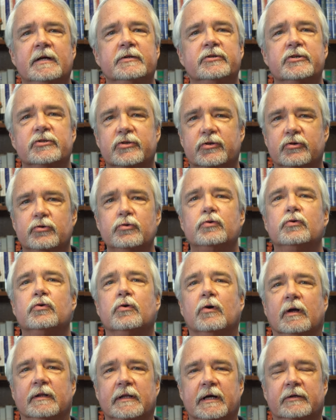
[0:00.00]
Just
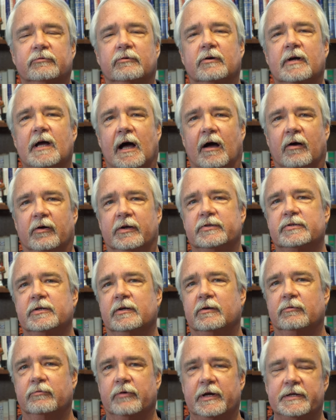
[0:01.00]
Google Electoral College
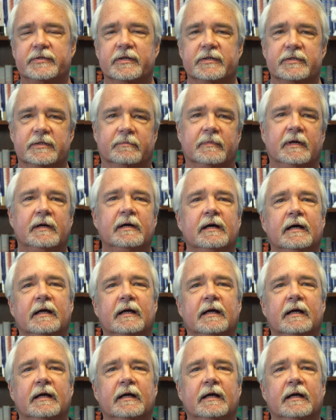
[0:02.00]
racism,